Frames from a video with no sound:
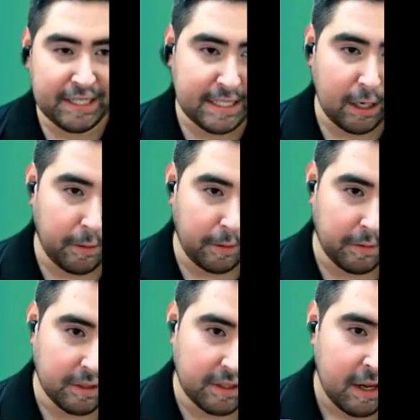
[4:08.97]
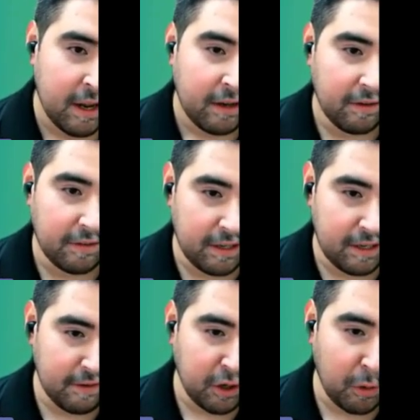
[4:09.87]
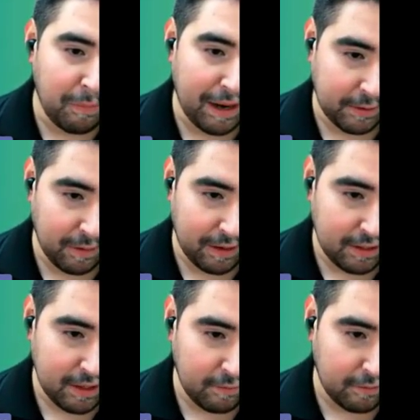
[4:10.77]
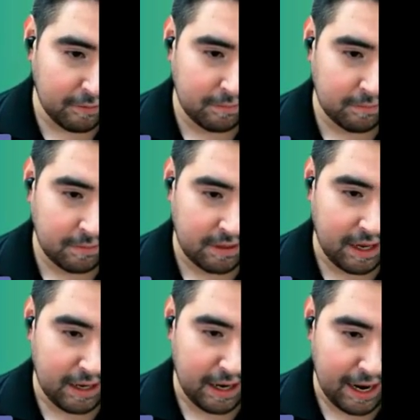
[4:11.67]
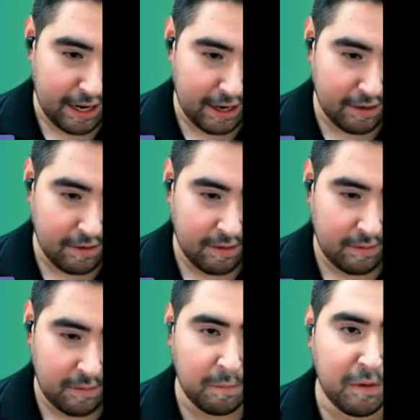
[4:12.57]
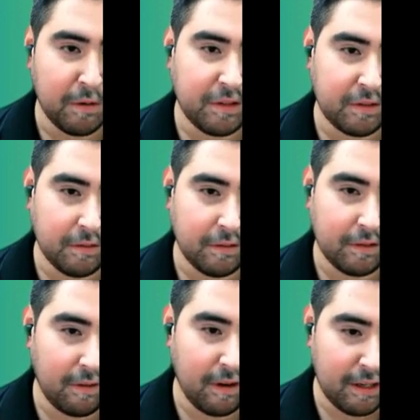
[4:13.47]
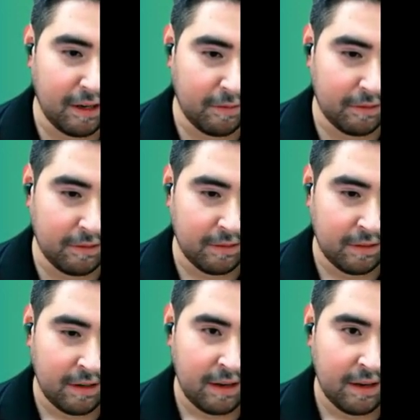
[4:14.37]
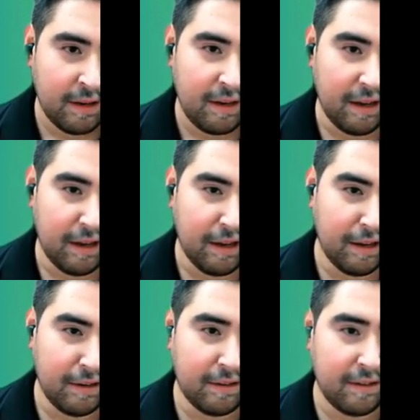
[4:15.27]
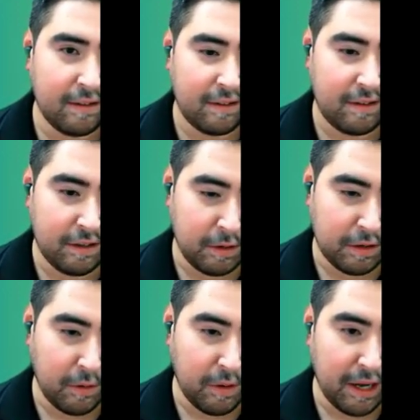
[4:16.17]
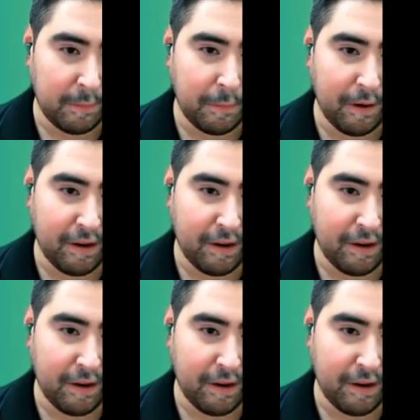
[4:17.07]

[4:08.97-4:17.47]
change the articles. You can even go by grade level and add middle school grade level, and you can go ahead